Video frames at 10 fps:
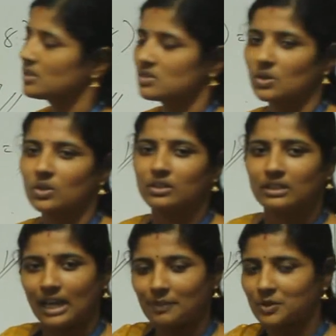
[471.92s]

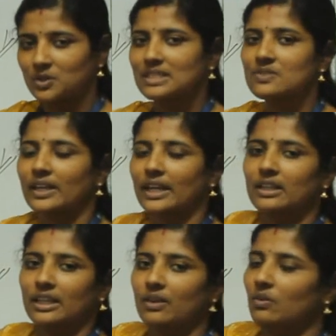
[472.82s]
So up to this we
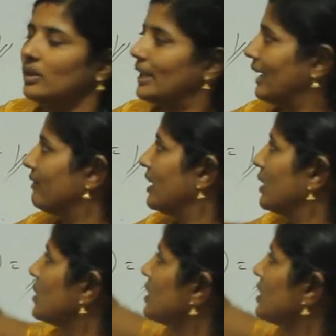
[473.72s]
can give k value.